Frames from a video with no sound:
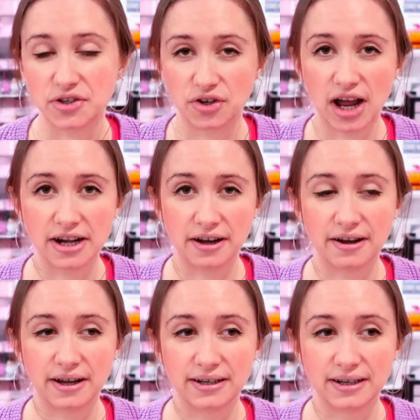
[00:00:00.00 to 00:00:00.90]
I tried
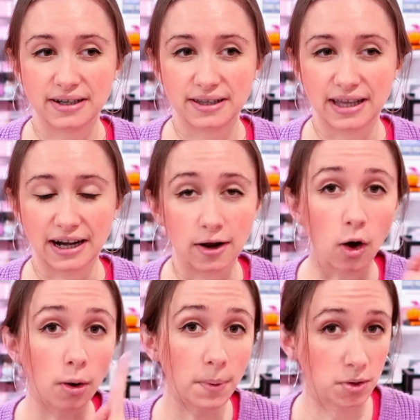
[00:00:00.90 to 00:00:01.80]
on that I
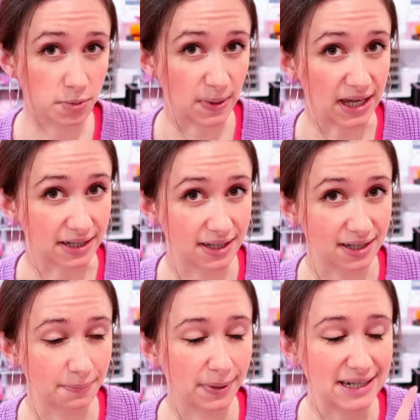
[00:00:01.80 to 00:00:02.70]
almost picked
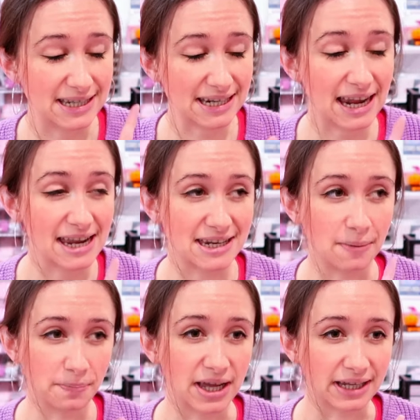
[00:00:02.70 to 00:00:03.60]
but didn't end
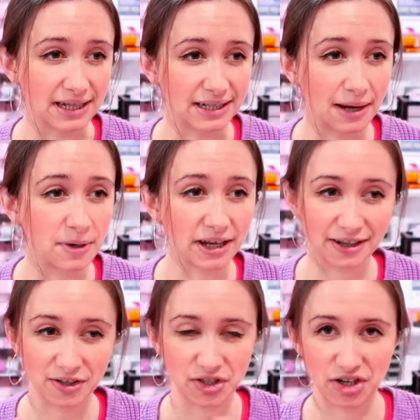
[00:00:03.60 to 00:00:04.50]
up picking. I'm not
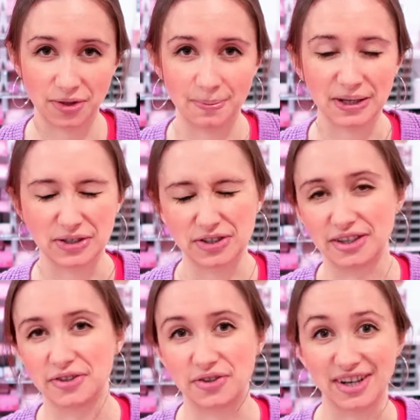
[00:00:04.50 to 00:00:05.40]
gonna share the pictures
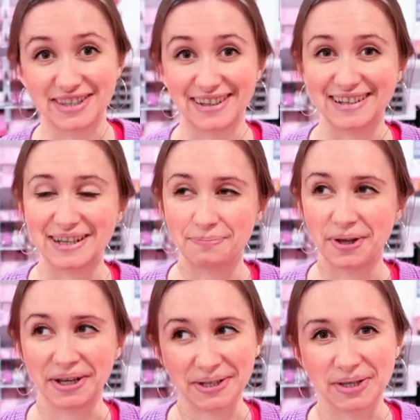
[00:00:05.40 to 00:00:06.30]
of the dress that I did
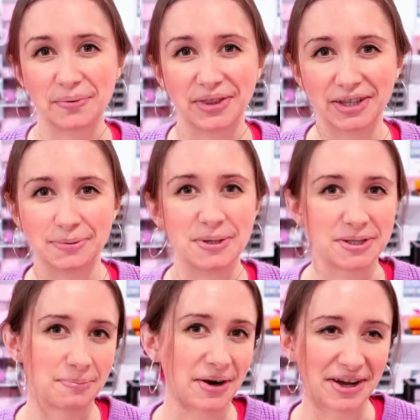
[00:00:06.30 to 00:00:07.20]
pick because I want that to be a
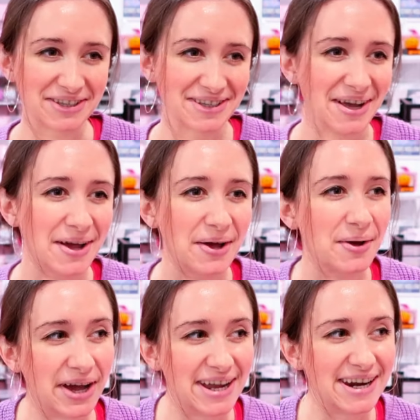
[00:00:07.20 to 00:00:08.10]
surprise,
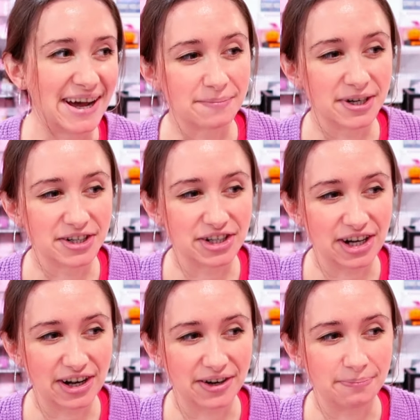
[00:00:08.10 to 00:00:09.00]
but I'm gonna
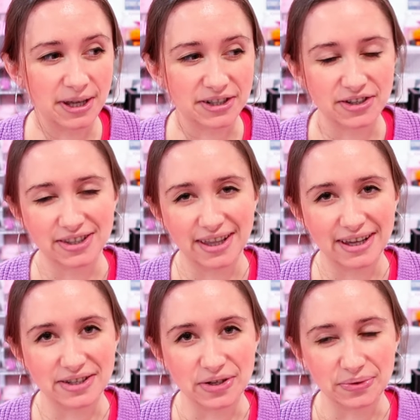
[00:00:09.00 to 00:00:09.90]
share pictures of
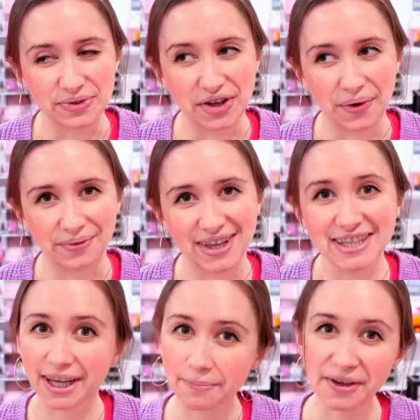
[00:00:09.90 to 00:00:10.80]
that too. So
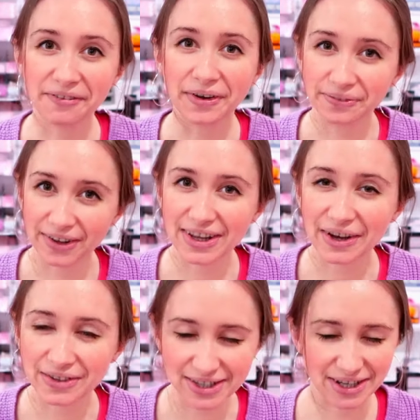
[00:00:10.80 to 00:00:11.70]
it's gonna be a fun
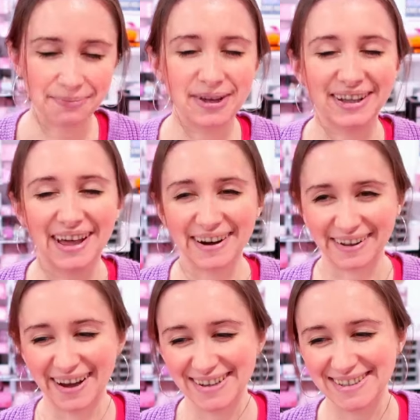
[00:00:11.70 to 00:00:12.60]
video. There's gonna be a lot
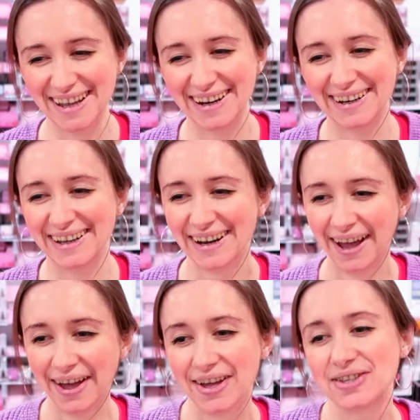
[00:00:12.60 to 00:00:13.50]
of content in it.
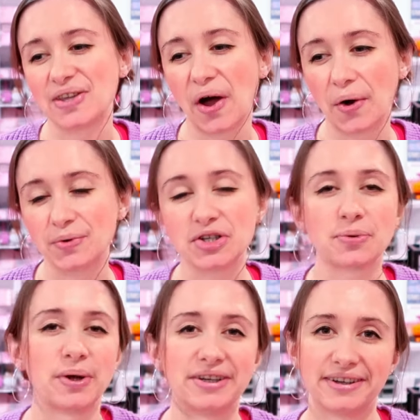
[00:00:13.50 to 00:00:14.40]
So
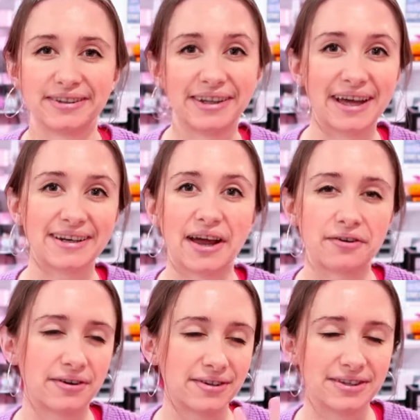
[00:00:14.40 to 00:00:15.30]
just wanted to let
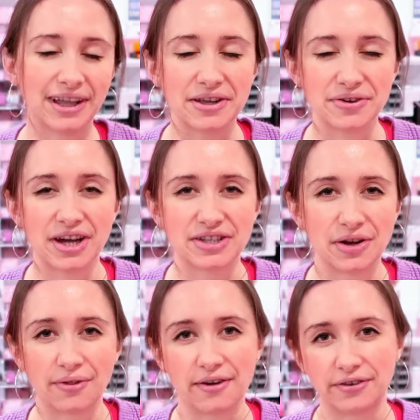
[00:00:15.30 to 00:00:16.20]
uh, let you guys
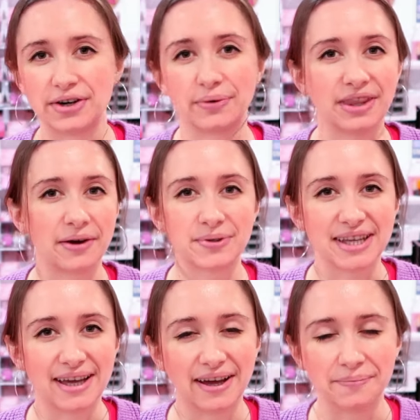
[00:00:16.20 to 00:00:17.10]
know that for anyone that
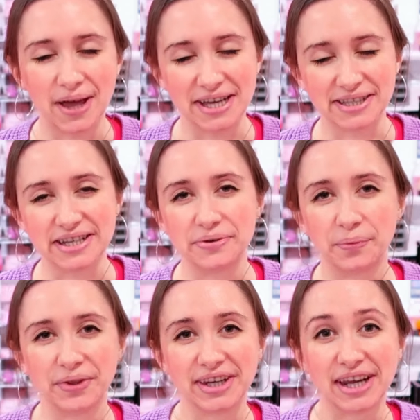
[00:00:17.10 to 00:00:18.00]
was um, asking
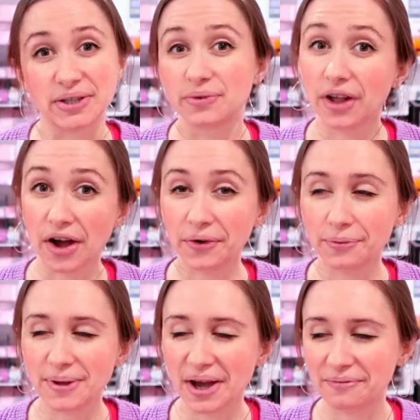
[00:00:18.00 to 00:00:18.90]
when the next vlog
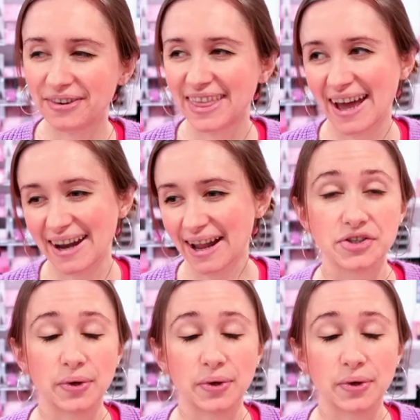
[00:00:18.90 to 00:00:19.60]
would be up for that.